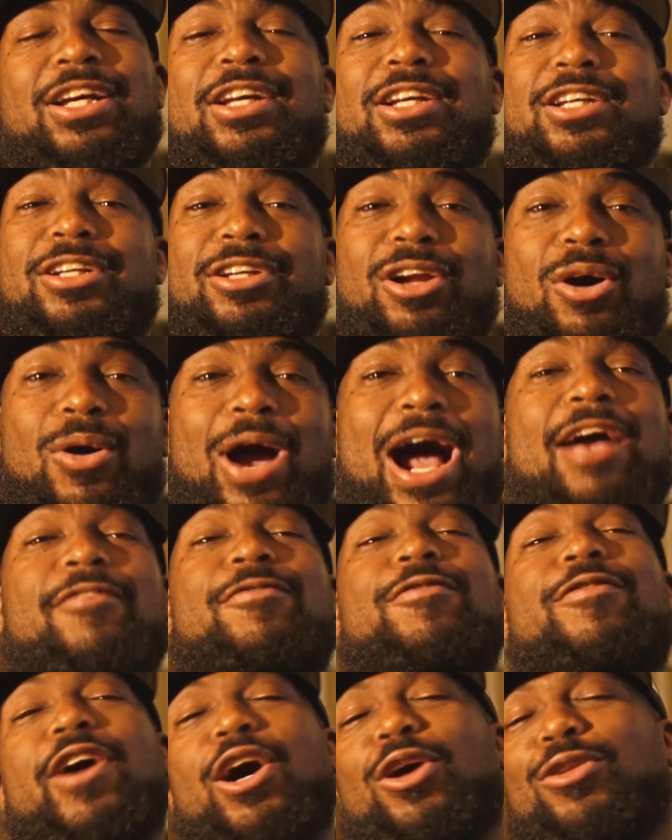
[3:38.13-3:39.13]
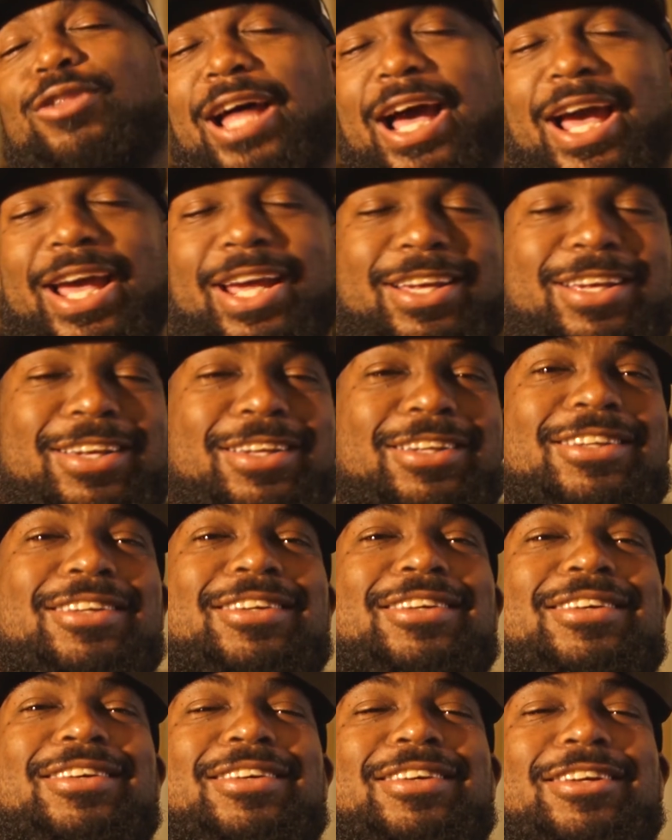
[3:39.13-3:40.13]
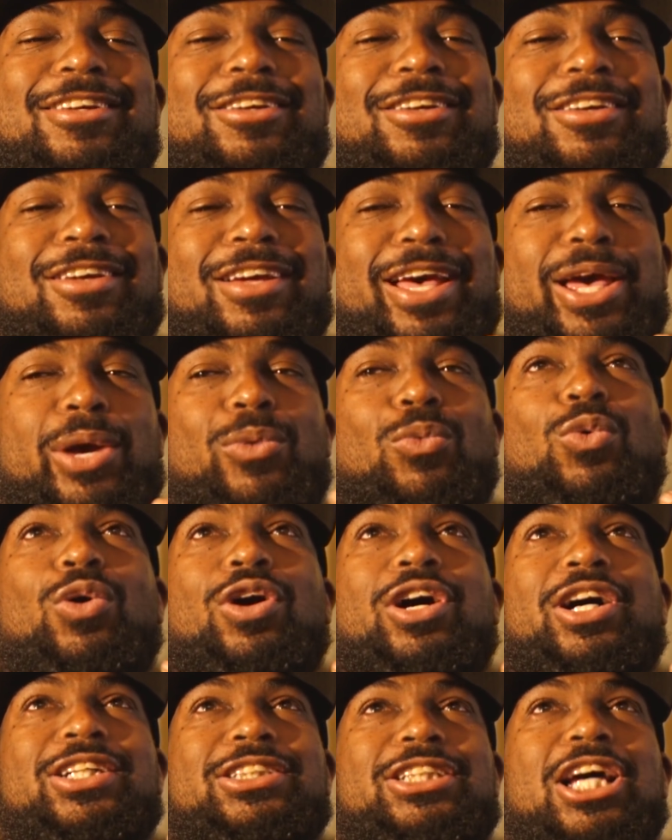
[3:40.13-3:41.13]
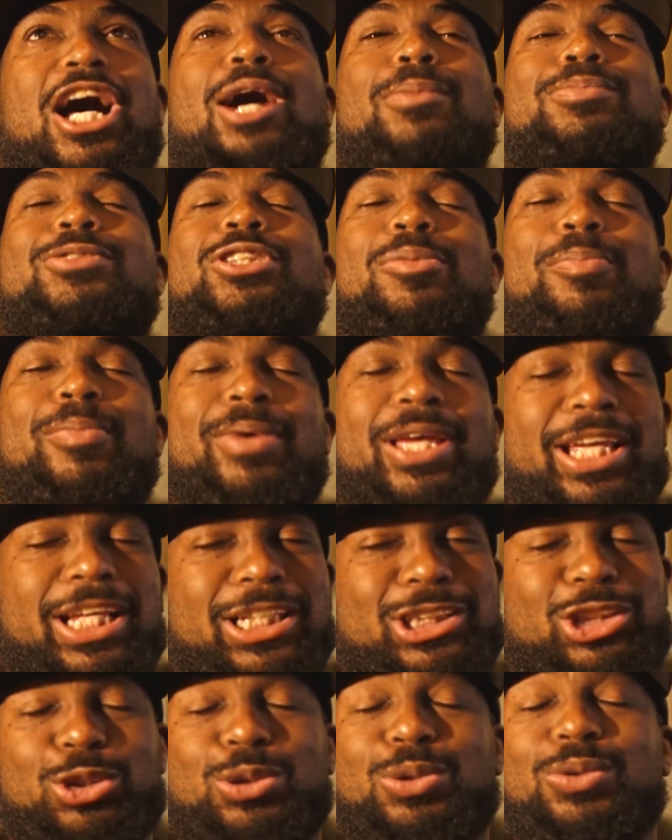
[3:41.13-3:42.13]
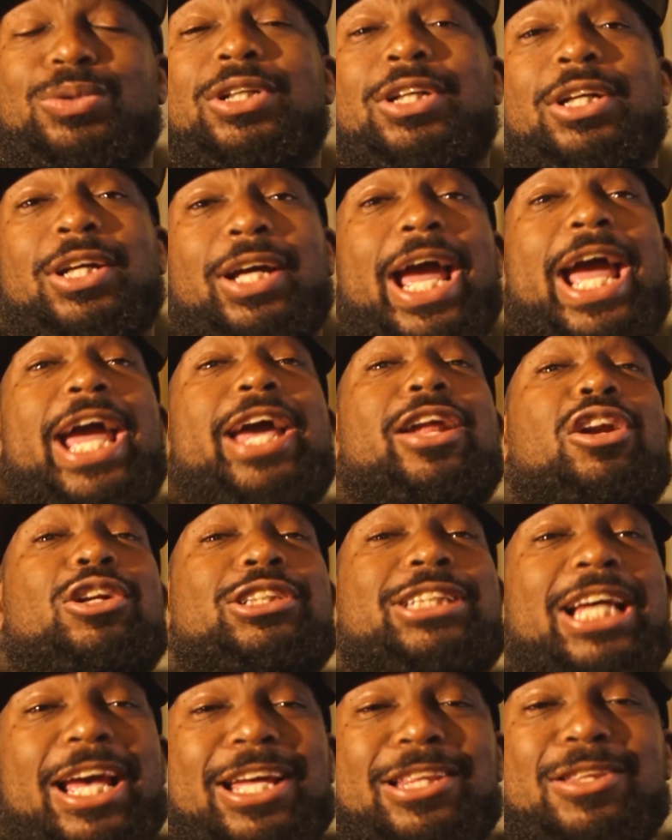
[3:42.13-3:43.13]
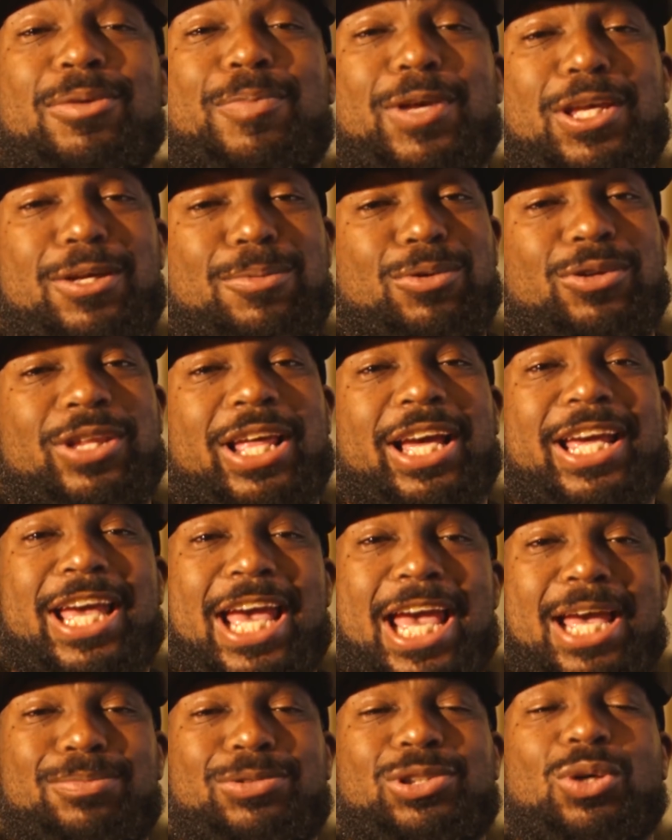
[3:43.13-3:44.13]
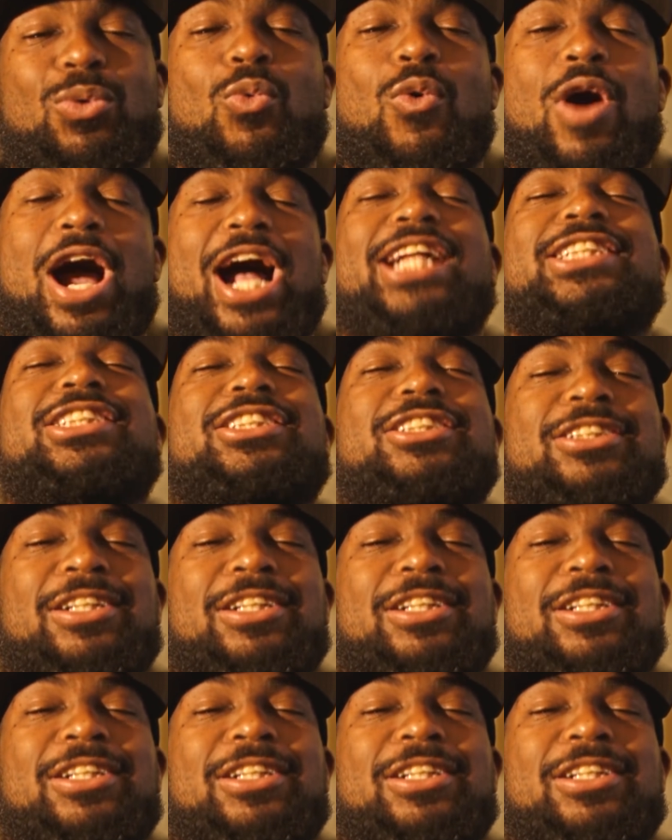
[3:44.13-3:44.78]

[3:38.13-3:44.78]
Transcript: I felt like it was up to me to entertain the people that came to watch